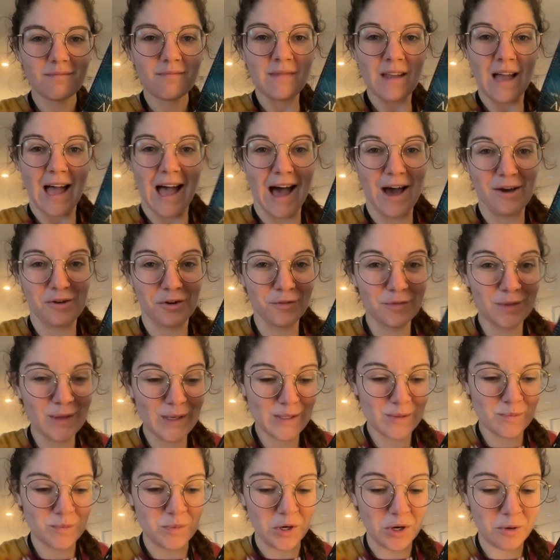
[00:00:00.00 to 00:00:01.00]
out of
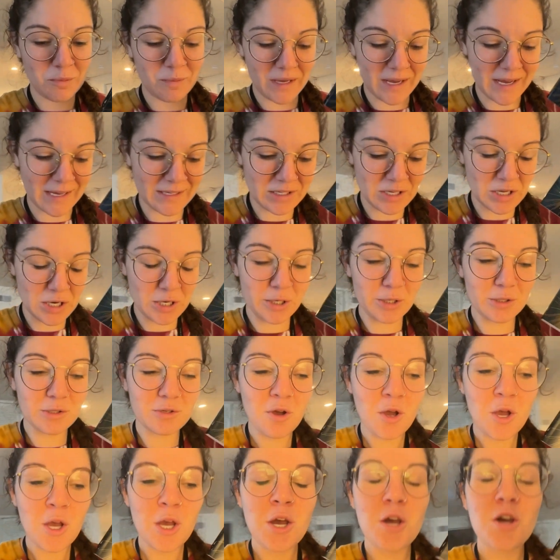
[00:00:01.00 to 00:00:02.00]
this book because it is
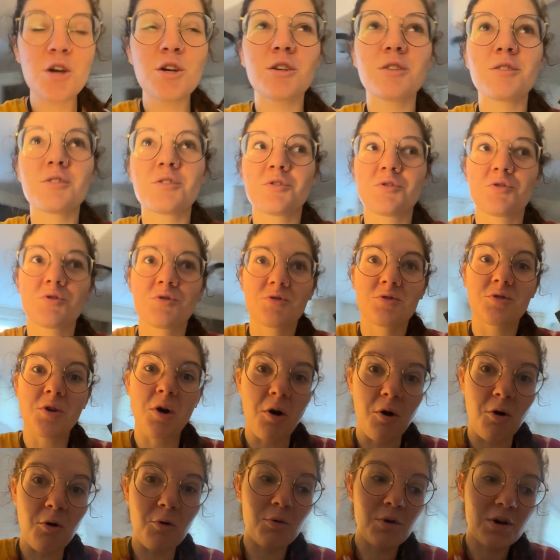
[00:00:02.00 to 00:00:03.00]

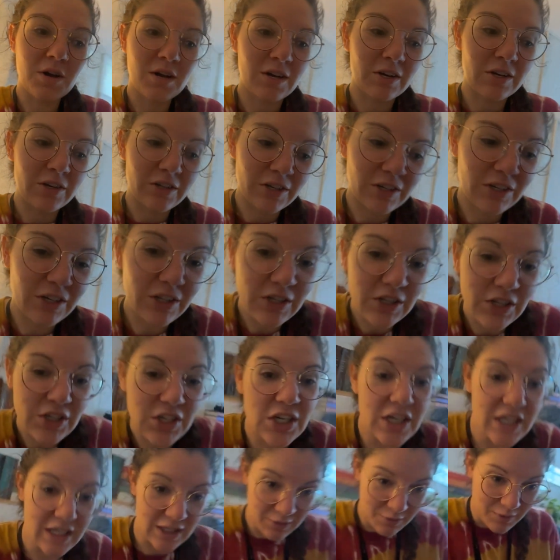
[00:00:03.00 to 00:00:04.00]
so
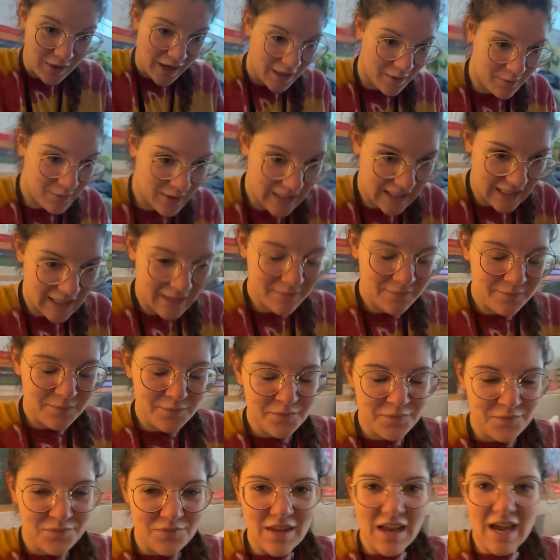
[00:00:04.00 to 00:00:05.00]
good. Right, Winnie?
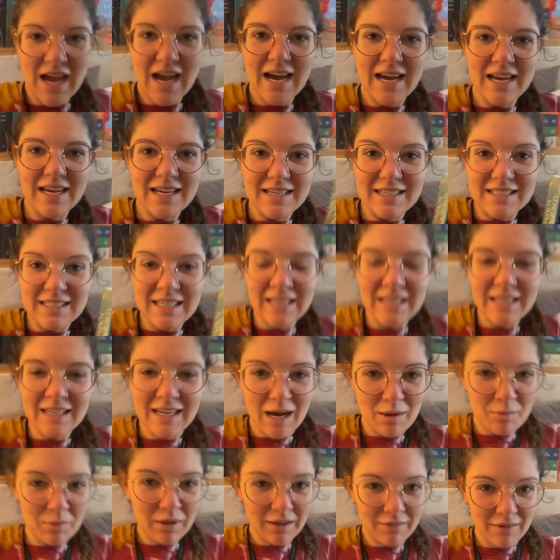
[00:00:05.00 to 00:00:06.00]
I
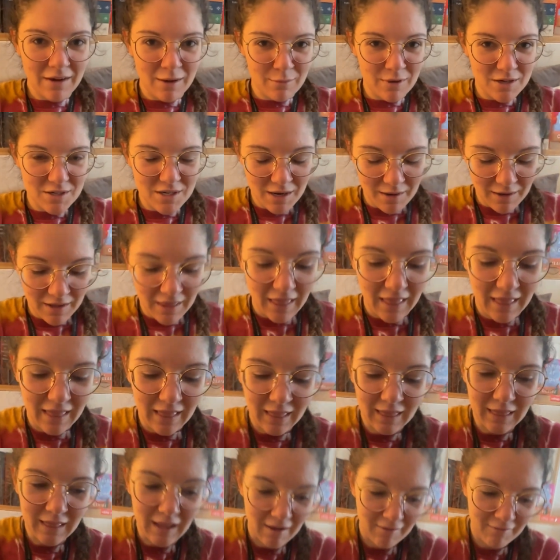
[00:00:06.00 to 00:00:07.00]
cannot believe how much I
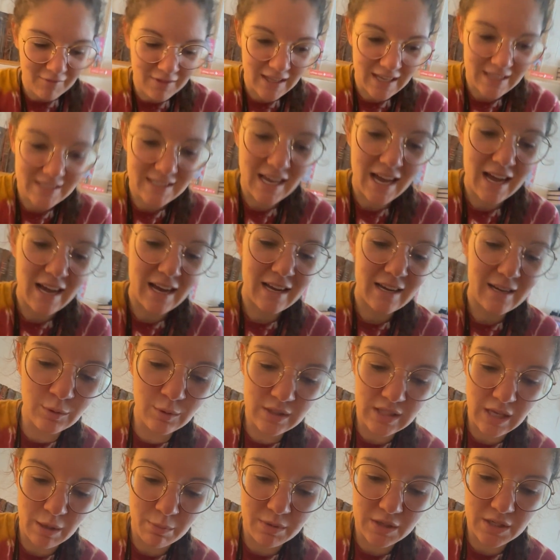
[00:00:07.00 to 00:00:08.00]
love this. I
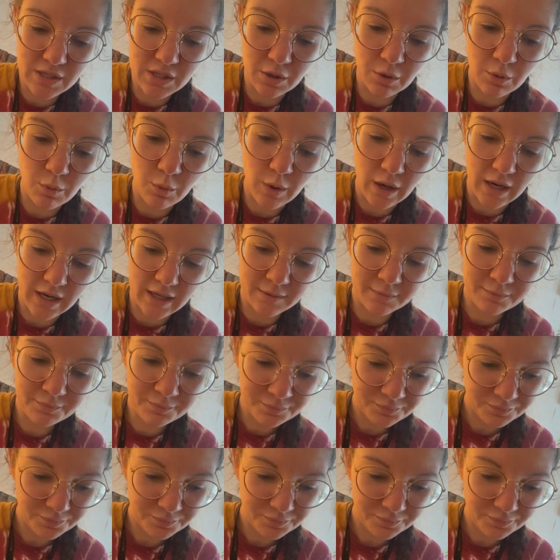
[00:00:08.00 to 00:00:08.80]
was up until 1.